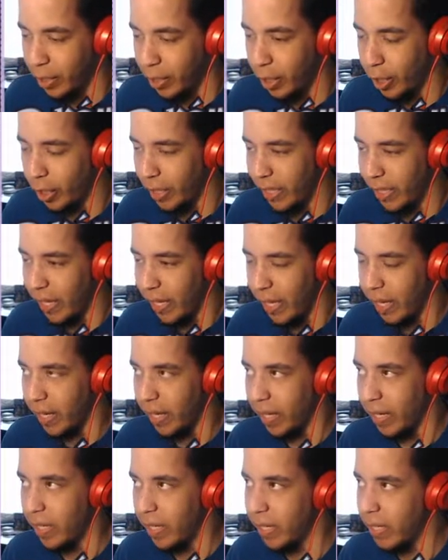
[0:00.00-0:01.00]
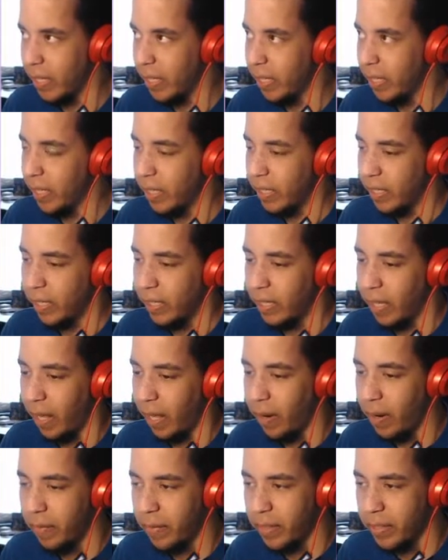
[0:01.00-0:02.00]
Hurlia.
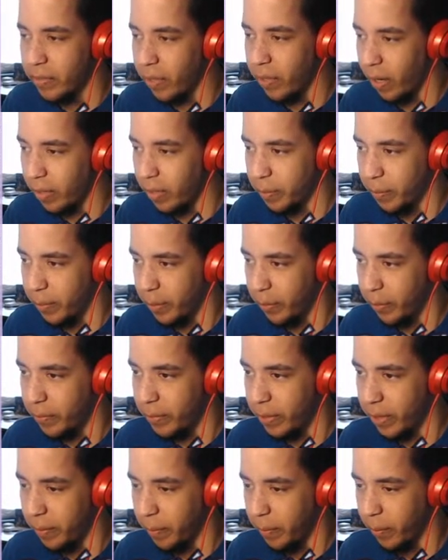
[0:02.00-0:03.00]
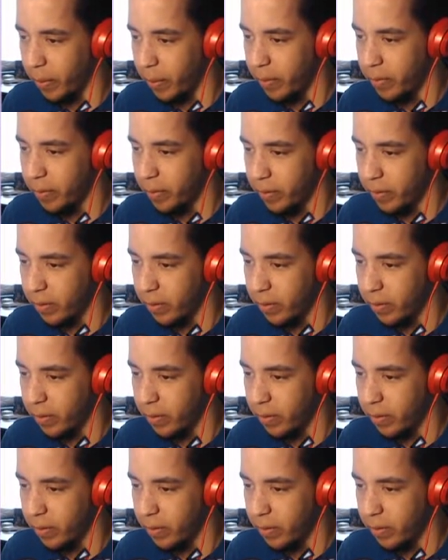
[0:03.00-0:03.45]
I don't have any dark moves anymore.